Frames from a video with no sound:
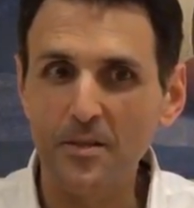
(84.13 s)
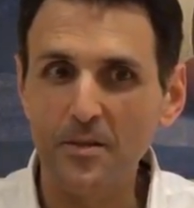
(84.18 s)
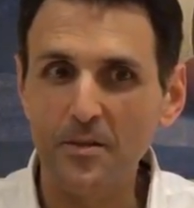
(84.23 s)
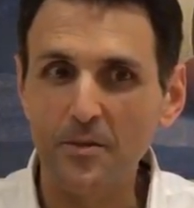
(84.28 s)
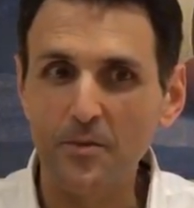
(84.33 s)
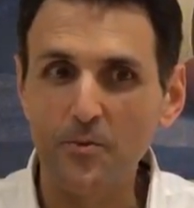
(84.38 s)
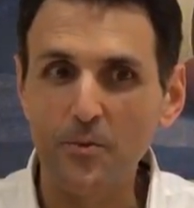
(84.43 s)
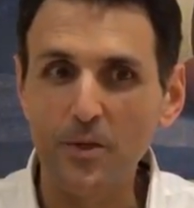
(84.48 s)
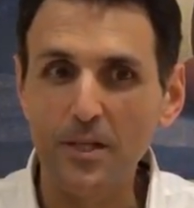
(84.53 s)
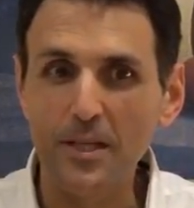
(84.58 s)

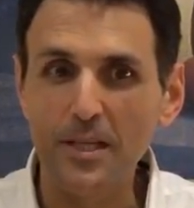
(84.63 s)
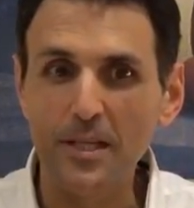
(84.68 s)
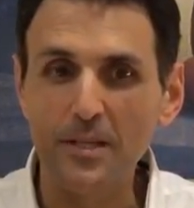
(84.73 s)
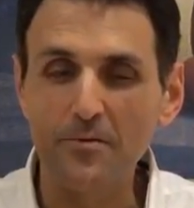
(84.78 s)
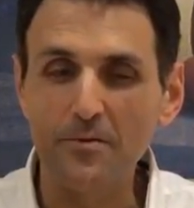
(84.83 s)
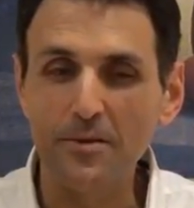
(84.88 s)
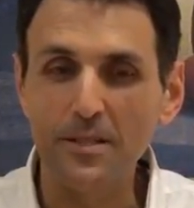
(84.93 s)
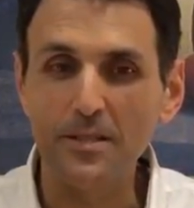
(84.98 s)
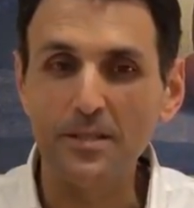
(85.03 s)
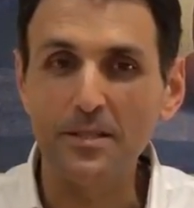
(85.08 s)

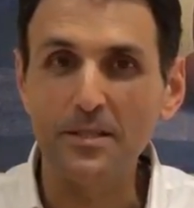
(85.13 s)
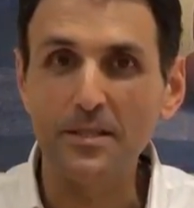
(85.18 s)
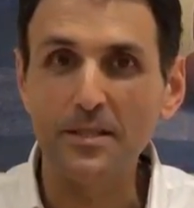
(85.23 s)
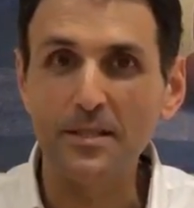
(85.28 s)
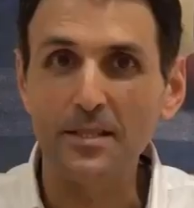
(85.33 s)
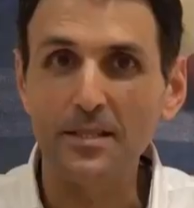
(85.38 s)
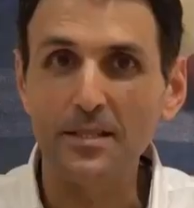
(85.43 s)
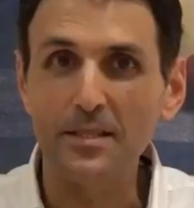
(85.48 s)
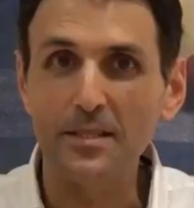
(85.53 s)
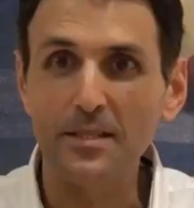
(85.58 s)
give
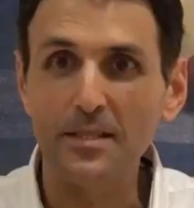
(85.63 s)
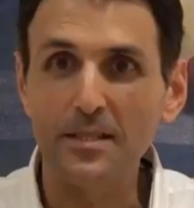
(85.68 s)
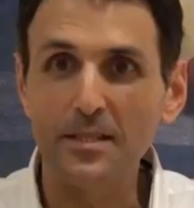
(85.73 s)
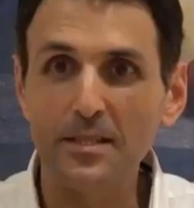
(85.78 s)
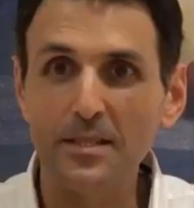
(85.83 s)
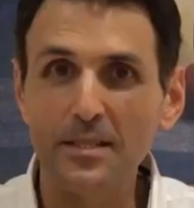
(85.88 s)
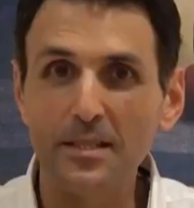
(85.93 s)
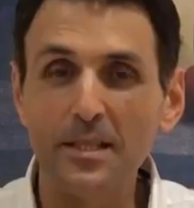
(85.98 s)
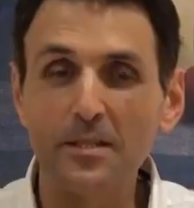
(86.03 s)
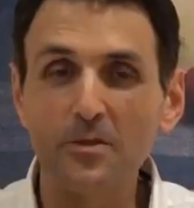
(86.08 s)
us the
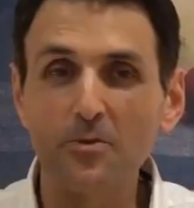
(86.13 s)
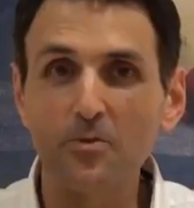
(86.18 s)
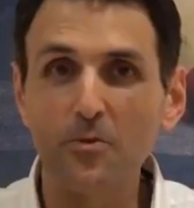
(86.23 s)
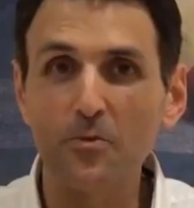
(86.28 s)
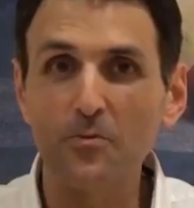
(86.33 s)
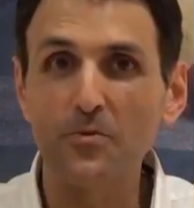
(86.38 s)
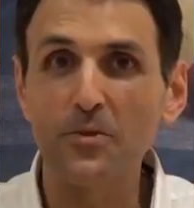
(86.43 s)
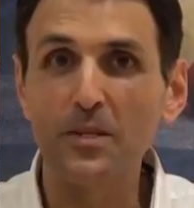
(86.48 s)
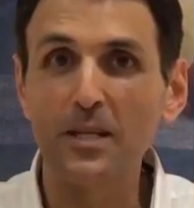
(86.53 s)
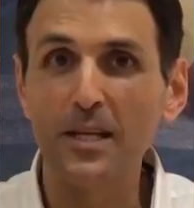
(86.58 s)
sense
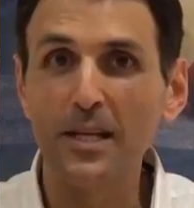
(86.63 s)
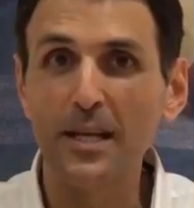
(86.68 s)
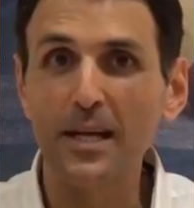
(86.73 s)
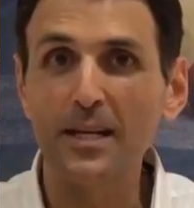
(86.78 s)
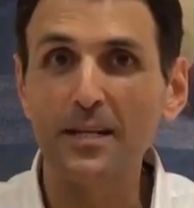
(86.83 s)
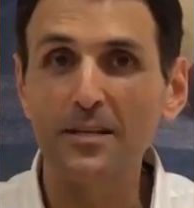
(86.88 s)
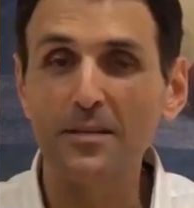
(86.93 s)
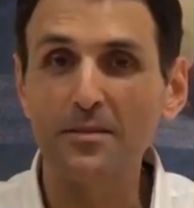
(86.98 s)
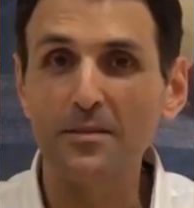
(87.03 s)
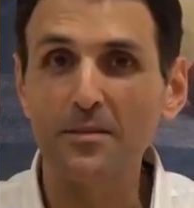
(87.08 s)
of
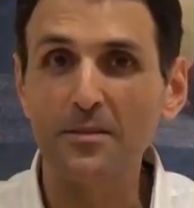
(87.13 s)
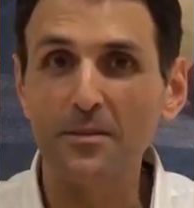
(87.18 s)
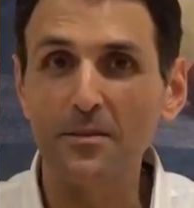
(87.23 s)
delight.